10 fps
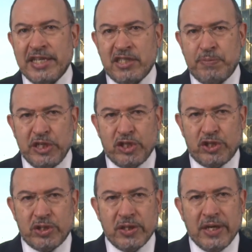
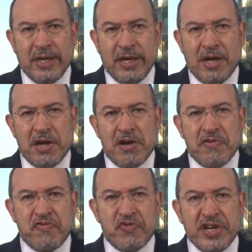speech.
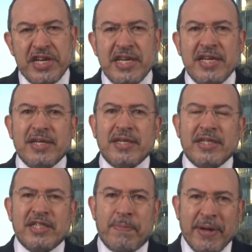Free,
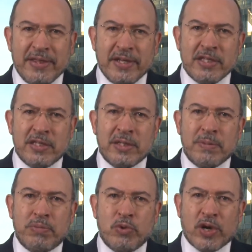independent,
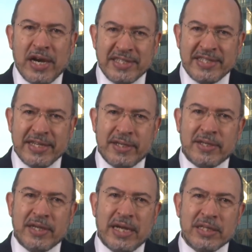pluralistic,
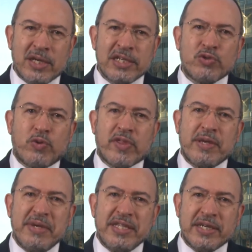and trustworthy
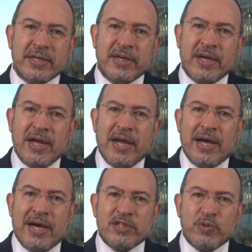media,
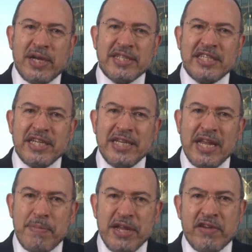as well as
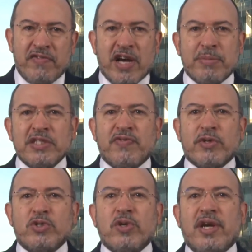enabling environments for
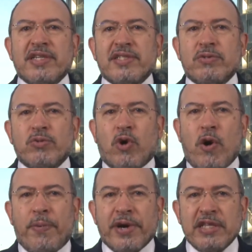journalists to
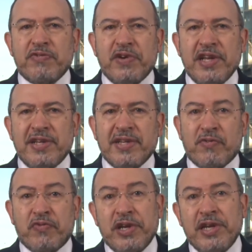operate
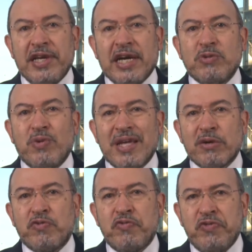freely and
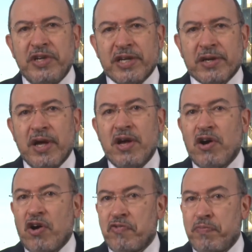without fear
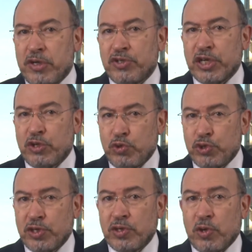of
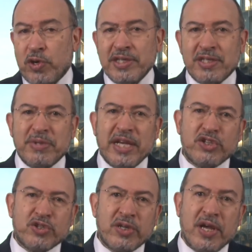persecution or
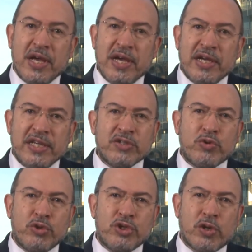intimidation, is
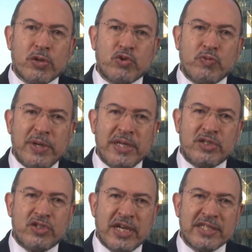crucial to build
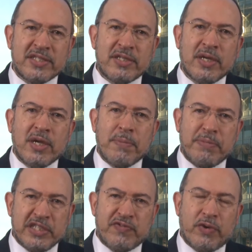just,
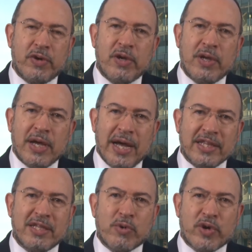peaceful,
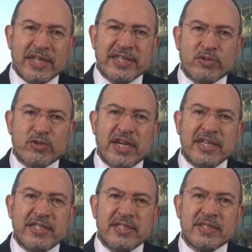and democratic
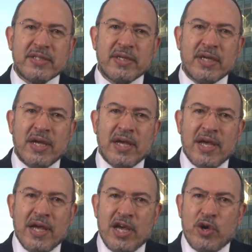societies.
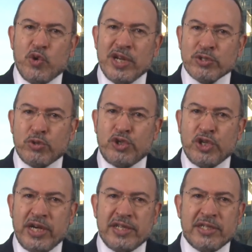UNESCO
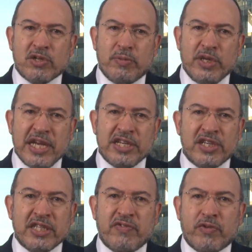chairs in communication
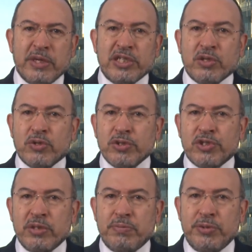and information
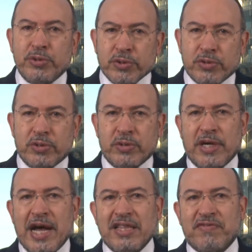contribute
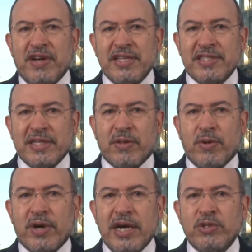advancing
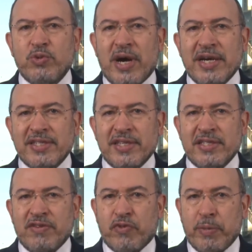the right to access
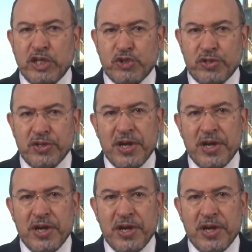information